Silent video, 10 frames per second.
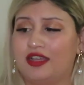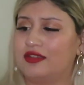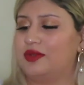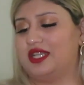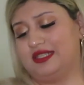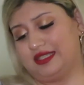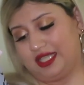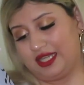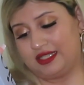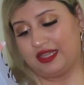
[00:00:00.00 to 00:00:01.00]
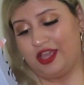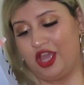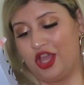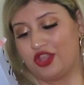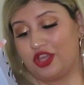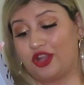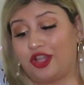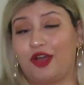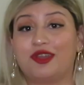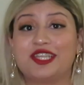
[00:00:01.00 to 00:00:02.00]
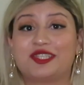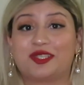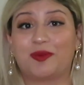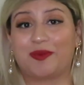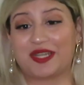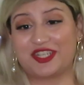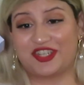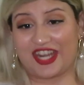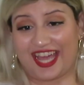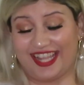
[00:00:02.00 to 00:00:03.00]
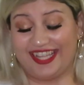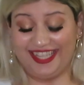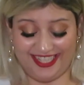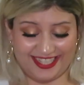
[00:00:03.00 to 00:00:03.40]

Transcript: What is this? The Glowy Super Gel.